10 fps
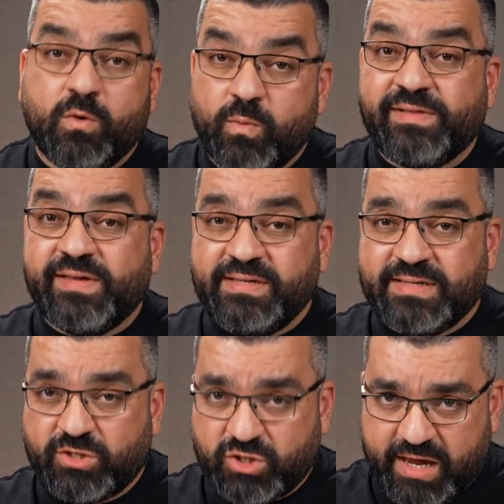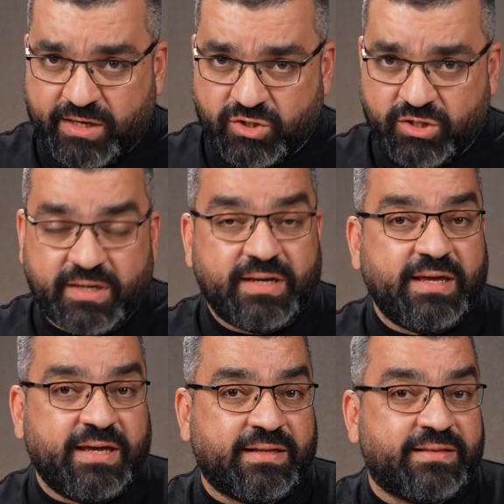Well, there is a change
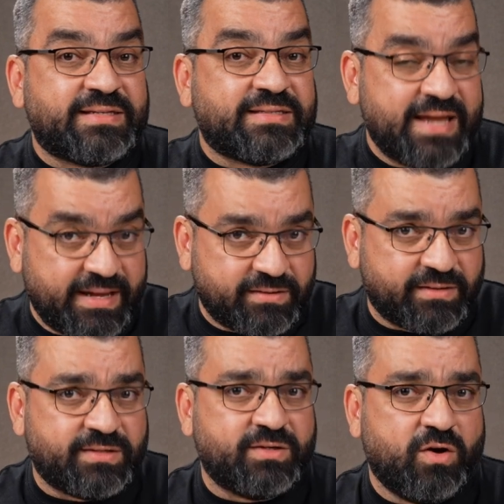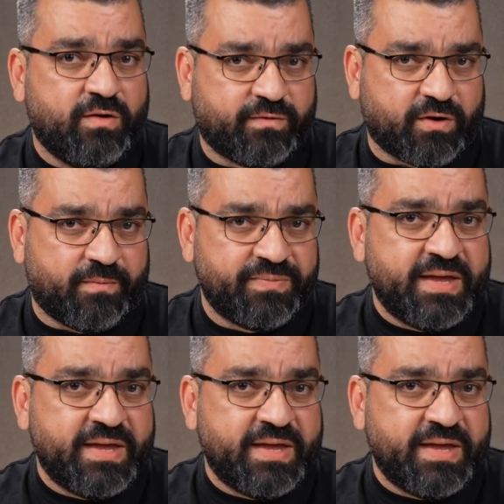in the standards of RAW,